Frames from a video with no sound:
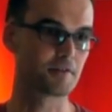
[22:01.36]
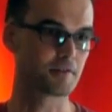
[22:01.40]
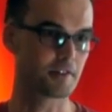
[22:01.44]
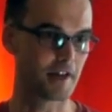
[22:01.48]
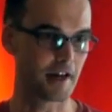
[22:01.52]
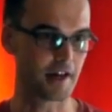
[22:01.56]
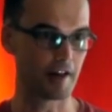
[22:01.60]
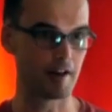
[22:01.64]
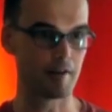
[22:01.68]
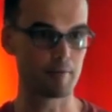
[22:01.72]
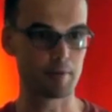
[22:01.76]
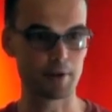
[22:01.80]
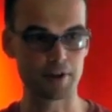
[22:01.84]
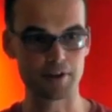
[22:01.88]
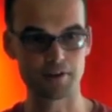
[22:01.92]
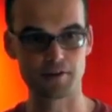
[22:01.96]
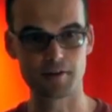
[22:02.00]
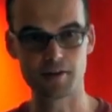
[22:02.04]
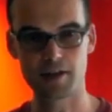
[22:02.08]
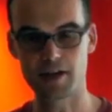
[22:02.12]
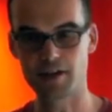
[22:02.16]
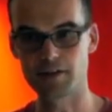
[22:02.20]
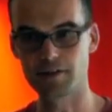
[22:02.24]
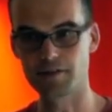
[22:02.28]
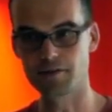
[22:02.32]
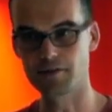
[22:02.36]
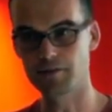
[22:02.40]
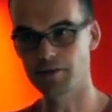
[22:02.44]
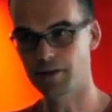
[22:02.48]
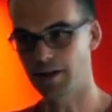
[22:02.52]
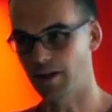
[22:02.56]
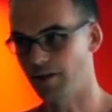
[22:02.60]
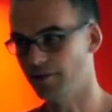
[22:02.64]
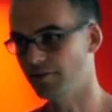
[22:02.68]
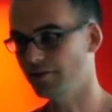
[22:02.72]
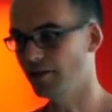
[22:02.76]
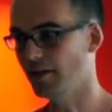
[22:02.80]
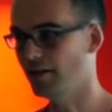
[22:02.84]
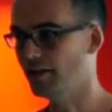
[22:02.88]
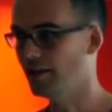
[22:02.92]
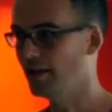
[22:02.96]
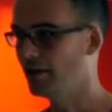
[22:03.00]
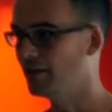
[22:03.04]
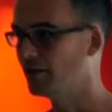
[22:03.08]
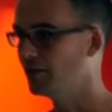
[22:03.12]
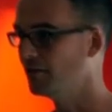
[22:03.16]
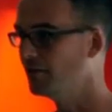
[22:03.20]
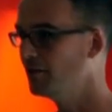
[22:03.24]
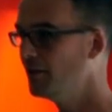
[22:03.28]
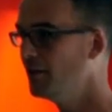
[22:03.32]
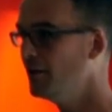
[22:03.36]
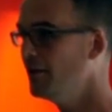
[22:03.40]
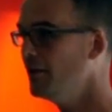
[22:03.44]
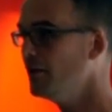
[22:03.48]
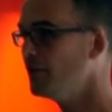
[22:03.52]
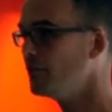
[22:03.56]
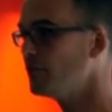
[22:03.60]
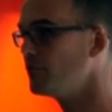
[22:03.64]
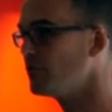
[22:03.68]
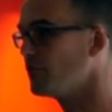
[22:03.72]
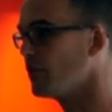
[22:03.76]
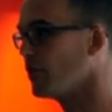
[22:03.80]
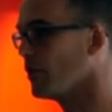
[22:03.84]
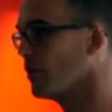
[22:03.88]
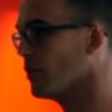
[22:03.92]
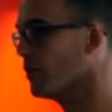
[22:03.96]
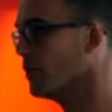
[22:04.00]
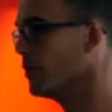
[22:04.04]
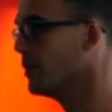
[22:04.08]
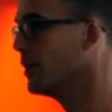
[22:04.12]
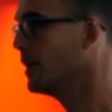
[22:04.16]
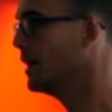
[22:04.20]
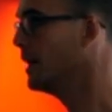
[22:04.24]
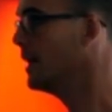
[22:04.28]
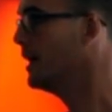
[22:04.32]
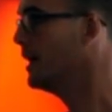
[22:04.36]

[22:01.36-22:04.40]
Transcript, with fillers: to start up and, and, and tear down. So